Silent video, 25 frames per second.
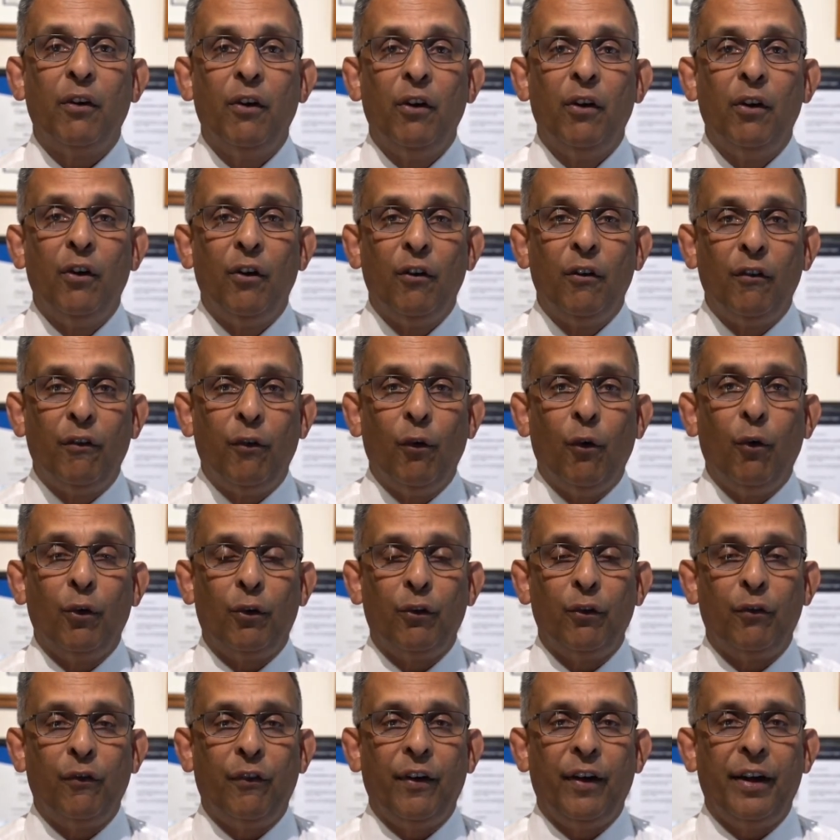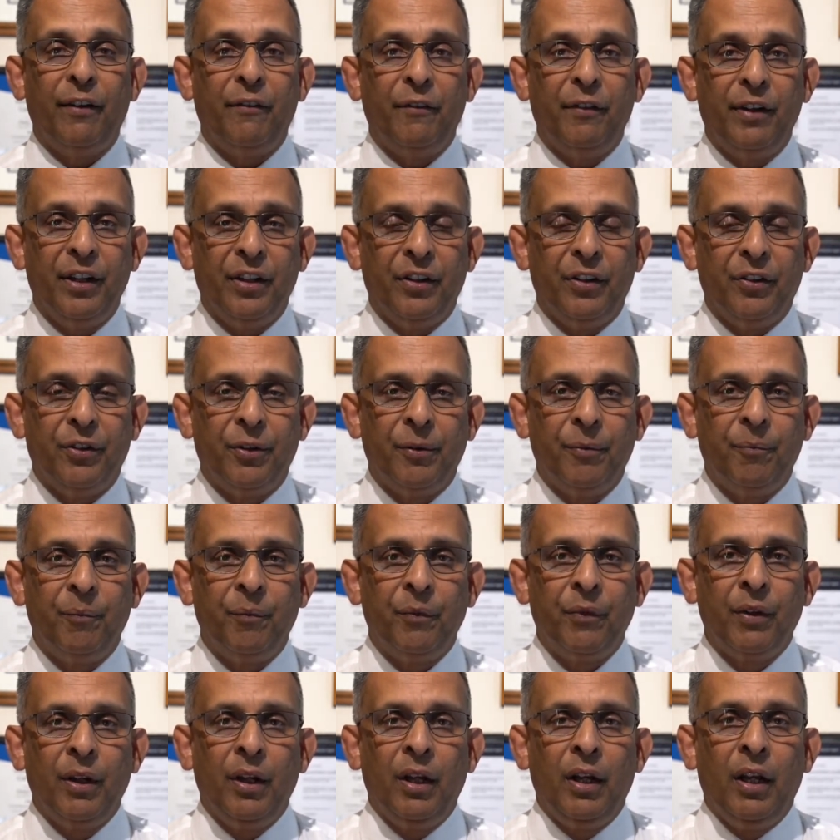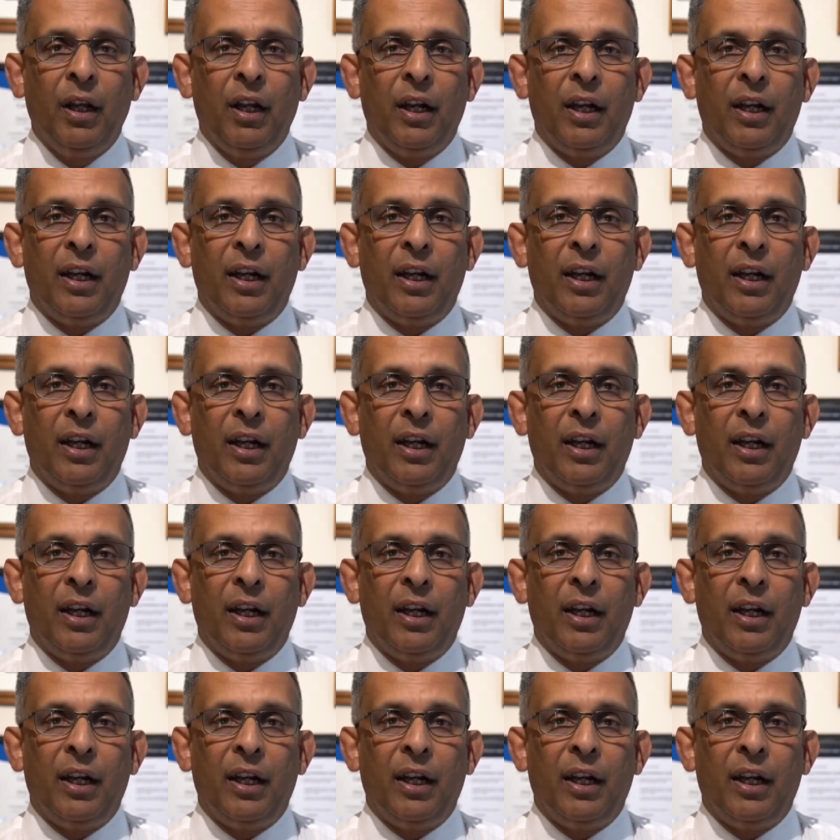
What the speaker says: about 4 to 5 years.